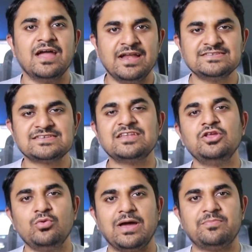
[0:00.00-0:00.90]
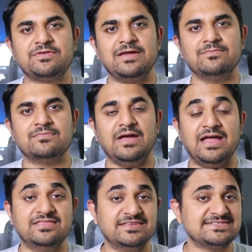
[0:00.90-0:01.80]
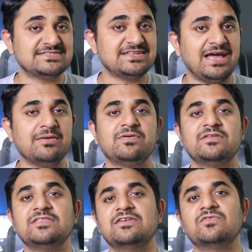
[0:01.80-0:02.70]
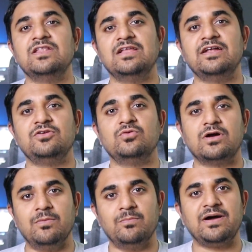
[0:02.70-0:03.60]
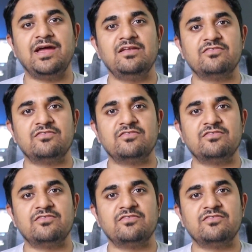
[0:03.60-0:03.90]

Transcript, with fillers: It is a new app time, and this is the app that will let you compile,